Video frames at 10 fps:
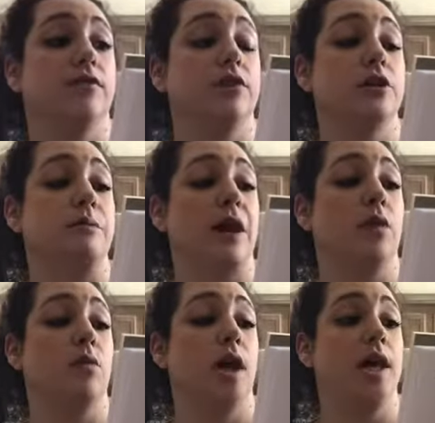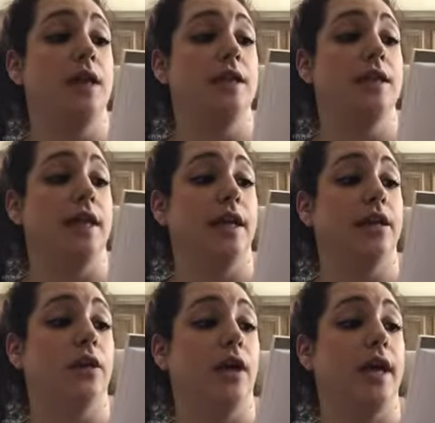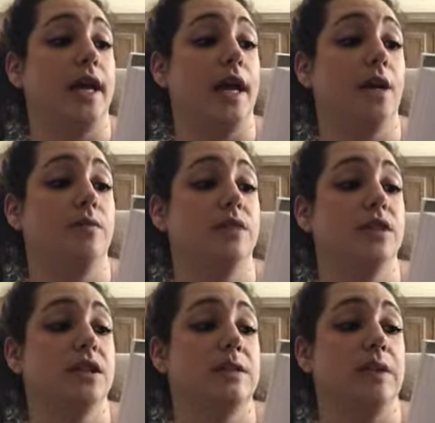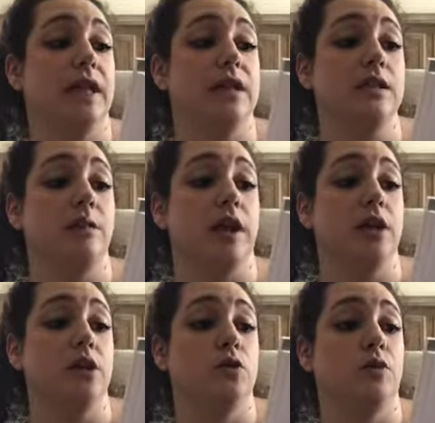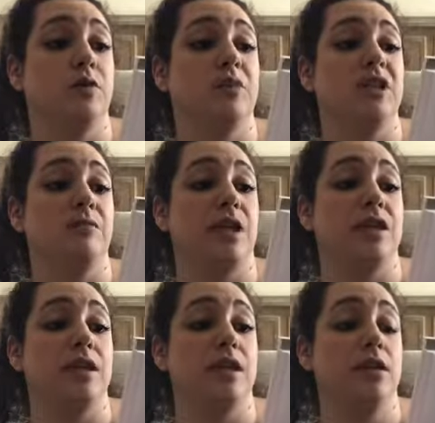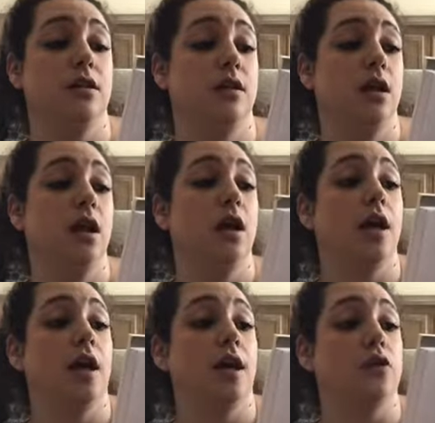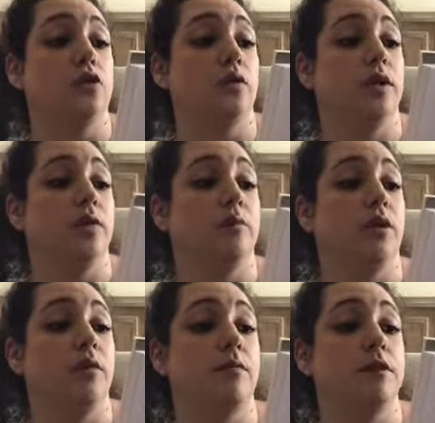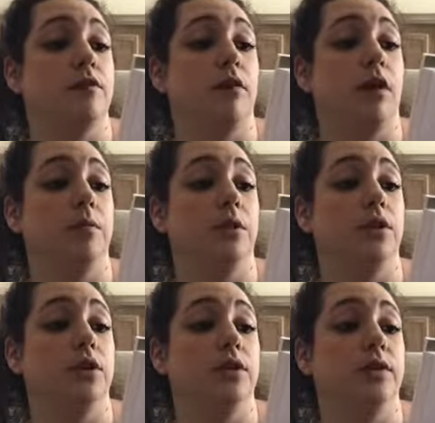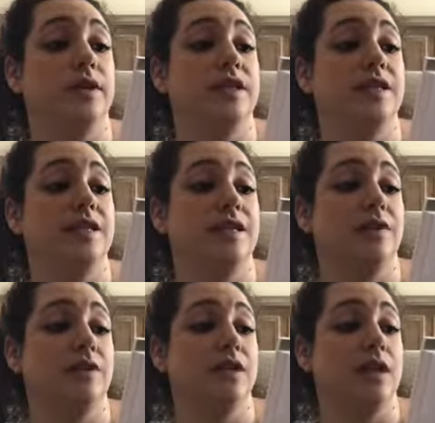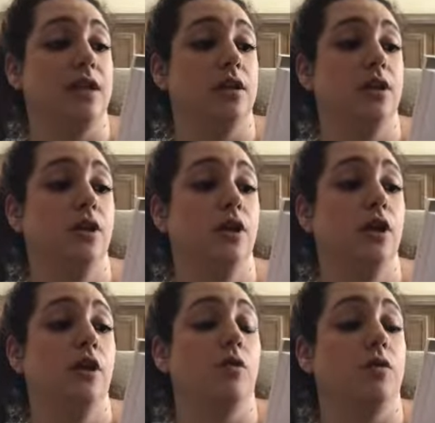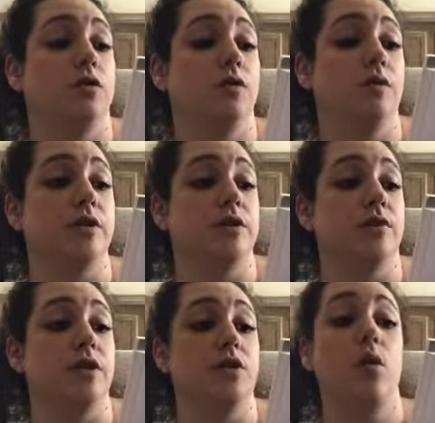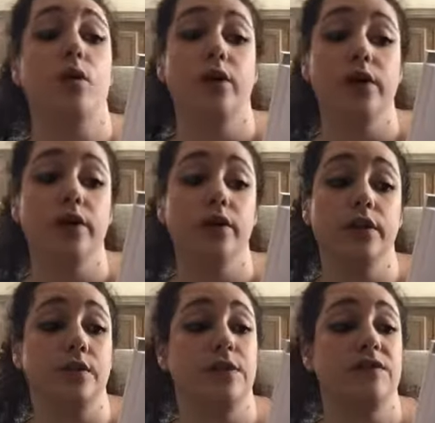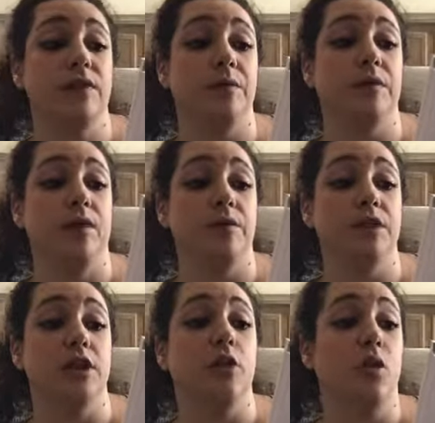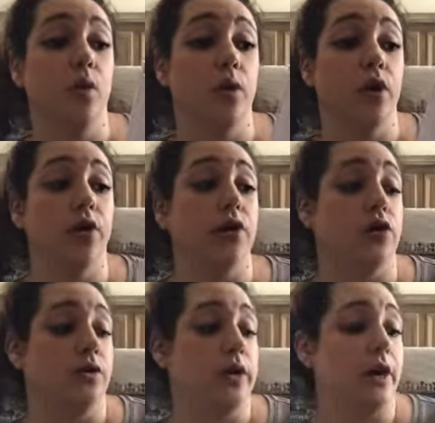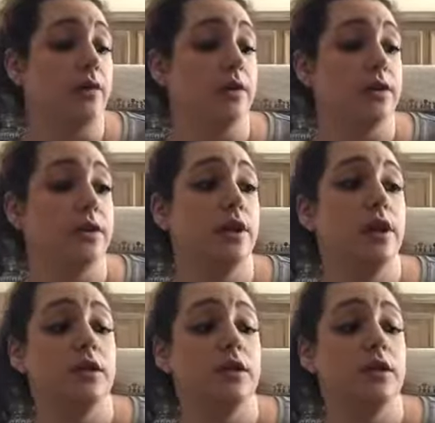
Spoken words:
Verse pack 1, singing the great hymns, speaking Spanish with Miss Mason. Enjoy the poems of Robert Louis Stevenson, Wonderful Wizard of Oz, or The Swiss Family Robinson, or The Two Towers.